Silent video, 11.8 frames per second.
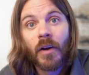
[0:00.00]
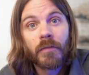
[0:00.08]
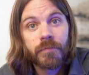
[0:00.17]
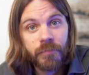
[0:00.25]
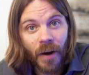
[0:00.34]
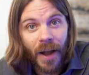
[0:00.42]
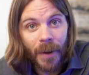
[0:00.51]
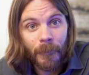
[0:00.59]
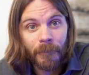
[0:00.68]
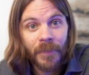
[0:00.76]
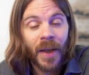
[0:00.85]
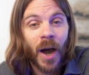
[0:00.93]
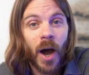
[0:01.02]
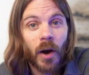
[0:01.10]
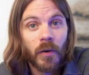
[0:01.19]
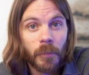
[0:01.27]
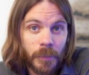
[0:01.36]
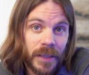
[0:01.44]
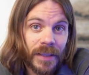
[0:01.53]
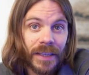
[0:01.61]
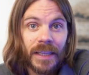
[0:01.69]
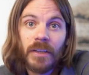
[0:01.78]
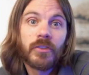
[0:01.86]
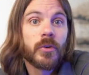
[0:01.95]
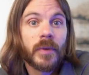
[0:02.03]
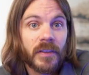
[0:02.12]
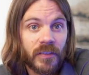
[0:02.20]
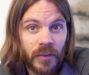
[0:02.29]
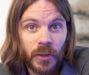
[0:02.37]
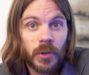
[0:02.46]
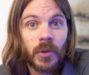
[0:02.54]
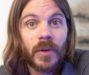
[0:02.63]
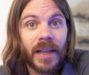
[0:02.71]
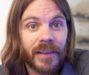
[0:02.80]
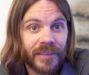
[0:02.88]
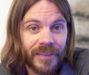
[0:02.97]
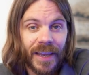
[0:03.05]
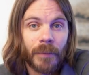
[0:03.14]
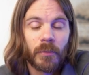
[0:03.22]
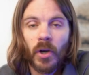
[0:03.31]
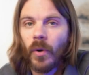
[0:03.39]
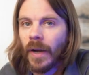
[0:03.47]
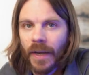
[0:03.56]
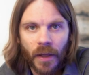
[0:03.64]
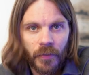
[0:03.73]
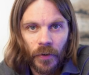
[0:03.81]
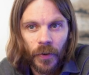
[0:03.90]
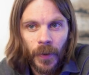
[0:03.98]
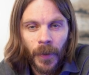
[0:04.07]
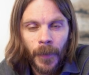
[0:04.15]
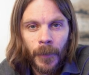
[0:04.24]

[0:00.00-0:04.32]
from our ability to exclude and scapegoat another.